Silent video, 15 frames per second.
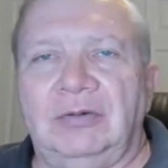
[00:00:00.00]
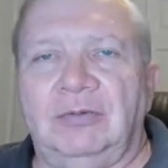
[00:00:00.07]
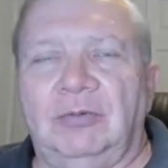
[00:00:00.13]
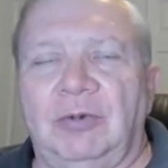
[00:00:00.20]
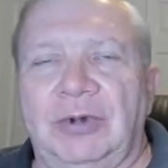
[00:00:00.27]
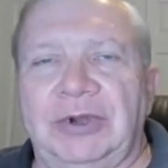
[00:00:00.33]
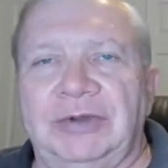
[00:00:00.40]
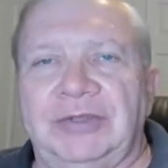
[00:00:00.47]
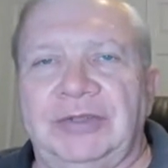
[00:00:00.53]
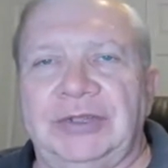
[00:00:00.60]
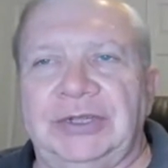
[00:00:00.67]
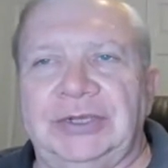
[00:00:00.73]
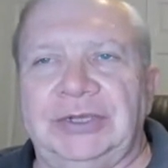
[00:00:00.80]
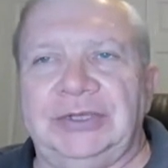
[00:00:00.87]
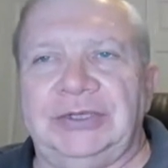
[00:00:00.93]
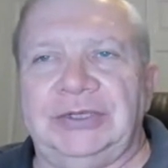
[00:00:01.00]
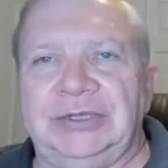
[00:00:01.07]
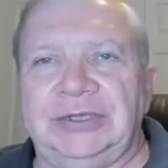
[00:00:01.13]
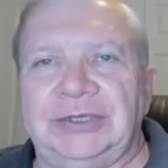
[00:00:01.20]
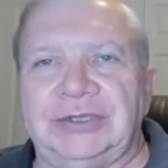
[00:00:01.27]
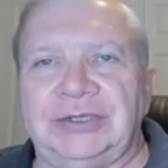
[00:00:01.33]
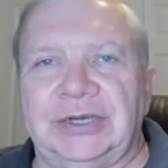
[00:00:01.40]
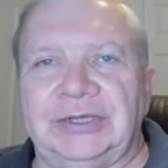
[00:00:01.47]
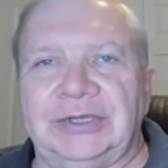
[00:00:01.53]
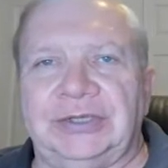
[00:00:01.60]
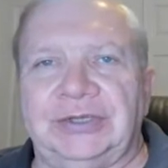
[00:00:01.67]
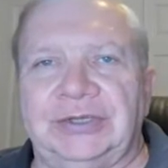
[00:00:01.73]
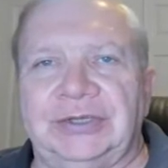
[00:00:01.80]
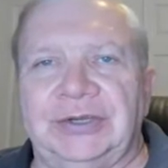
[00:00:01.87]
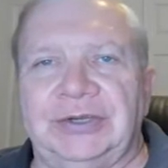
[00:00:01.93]
One of the things he
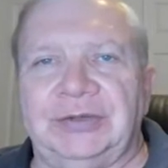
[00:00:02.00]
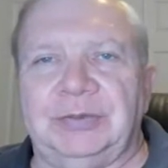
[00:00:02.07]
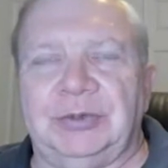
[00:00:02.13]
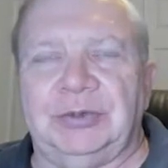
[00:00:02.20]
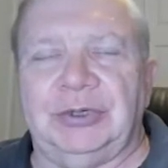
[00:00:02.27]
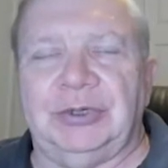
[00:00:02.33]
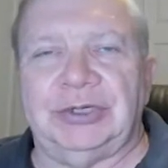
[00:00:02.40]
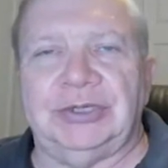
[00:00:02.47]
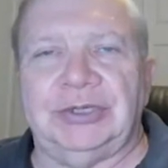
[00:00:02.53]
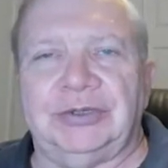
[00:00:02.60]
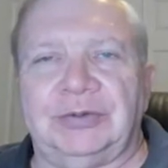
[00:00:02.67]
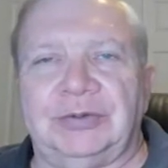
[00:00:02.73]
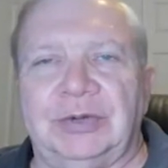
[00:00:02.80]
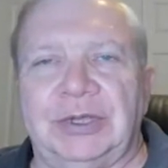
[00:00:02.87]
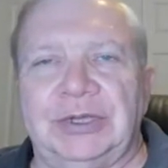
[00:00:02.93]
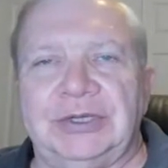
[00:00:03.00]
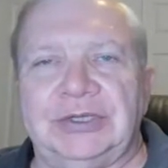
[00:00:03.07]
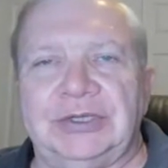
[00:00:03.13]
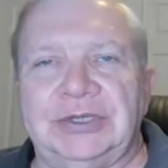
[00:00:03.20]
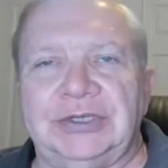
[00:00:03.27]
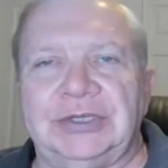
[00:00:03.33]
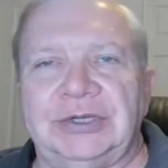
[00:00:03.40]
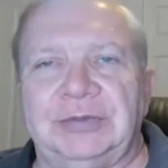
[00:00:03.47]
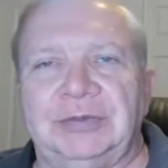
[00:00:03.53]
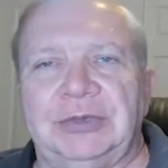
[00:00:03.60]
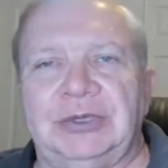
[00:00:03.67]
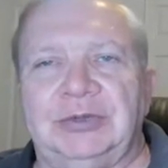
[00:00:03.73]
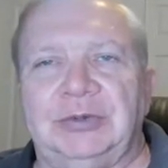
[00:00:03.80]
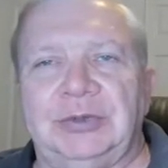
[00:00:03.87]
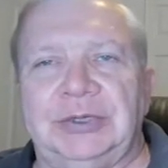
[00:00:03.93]
discusses in this book is the relationship
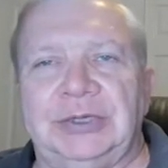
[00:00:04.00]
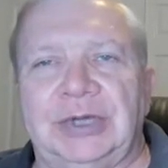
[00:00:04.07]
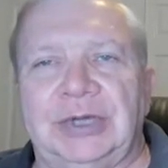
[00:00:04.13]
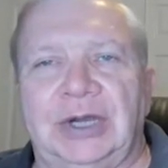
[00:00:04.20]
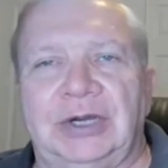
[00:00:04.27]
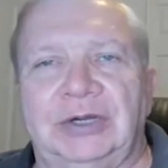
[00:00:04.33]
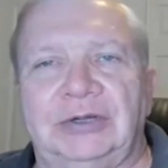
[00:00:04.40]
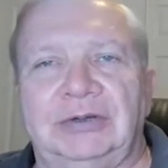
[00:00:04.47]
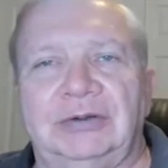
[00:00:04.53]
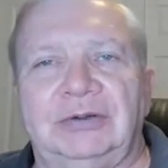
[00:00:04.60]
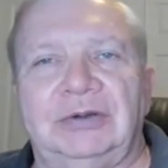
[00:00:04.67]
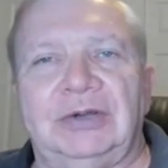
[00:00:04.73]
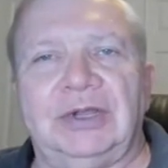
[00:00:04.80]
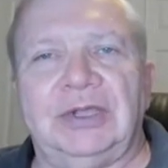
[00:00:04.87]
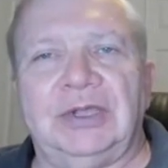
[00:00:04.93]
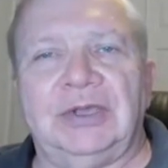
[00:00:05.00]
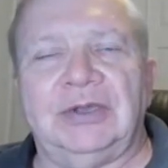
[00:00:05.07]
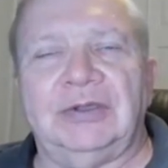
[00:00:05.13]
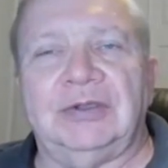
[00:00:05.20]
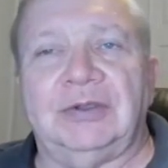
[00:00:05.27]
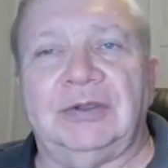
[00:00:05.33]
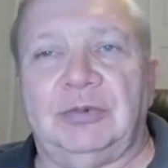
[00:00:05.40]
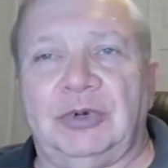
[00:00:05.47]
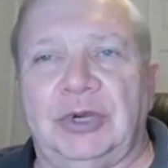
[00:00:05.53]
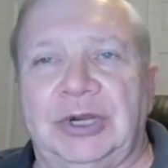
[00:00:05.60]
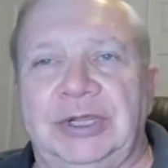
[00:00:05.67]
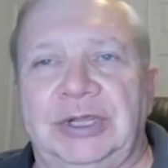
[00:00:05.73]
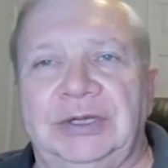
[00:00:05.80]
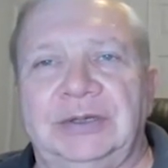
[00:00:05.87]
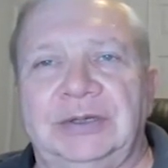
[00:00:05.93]
between art, the
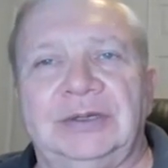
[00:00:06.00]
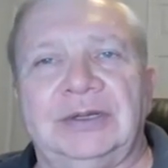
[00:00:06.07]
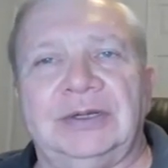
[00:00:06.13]
brain,